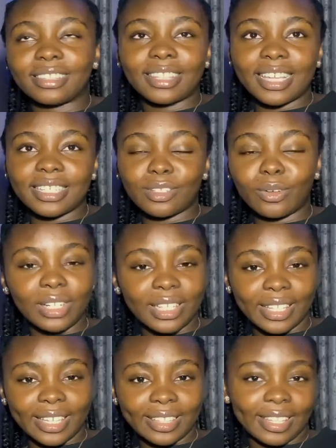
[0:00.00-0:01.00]
that's the only
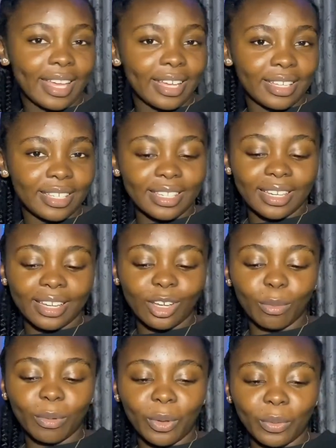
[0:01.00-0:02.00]
thing that he can
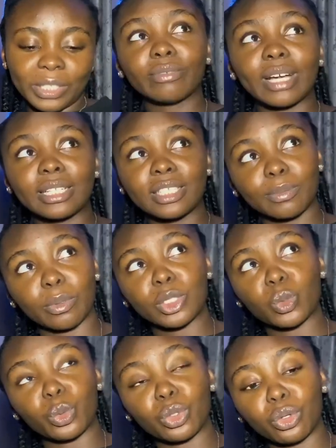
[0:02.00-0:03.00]
help her with at this point
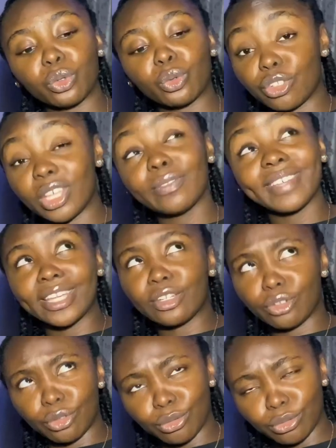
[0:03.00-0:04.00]
we don't know if he
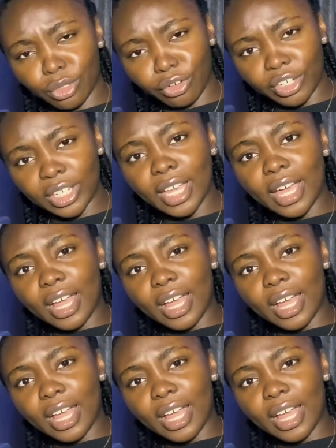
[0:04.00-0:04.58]
knew sorry